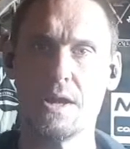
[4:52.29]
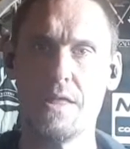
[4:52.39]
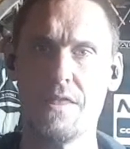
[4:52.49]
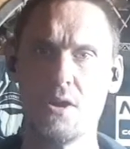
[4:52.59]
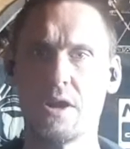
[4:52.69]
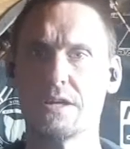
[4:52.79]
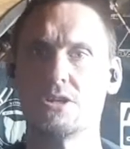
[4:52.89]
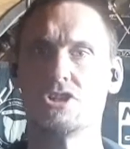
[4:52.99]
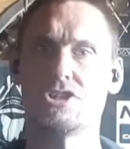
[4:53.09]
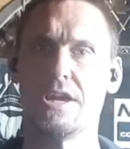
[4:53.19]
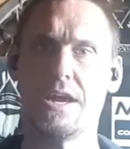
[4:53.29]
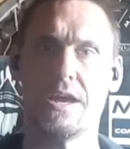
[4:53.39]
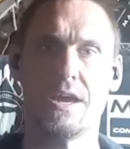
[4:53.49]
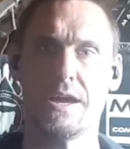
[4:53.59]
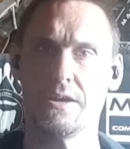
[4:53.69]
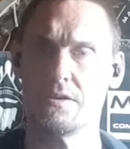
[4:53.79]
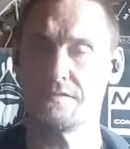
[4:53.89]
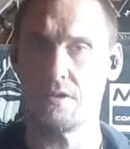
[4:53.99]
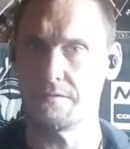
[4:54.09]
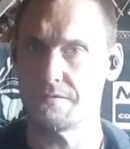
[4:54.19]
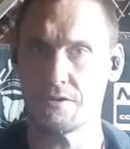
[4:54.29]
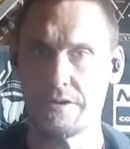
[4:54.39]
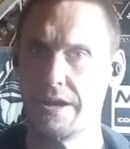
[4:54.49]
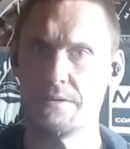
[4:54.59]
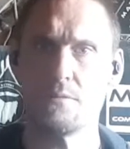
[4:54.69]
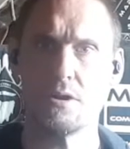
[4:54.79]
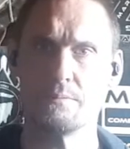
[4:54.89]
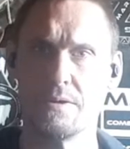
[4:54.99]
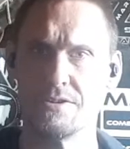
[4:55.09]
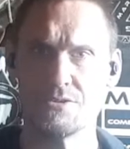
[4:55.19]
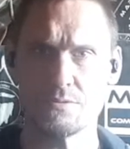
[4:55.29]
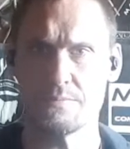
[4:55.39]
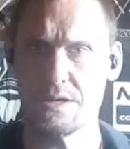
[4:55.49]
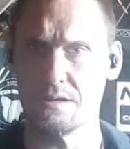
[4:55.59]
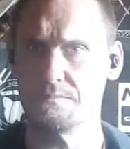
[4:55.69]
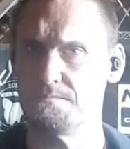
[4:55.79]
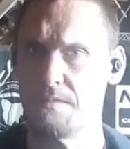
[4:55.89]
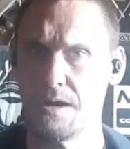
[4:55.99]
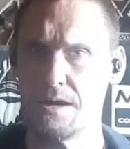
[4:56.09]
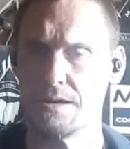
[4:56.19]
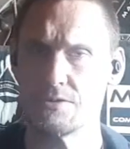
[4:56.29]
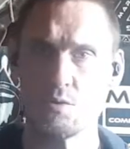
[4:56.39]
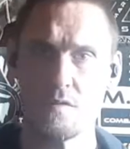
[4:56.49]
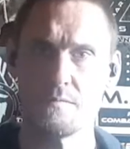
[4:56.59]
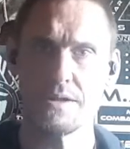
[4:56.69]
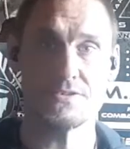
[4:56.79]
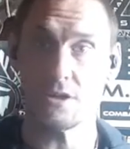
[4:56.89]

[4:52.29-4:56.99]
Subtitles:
that I can share, and I've created my own. It took me 12 months.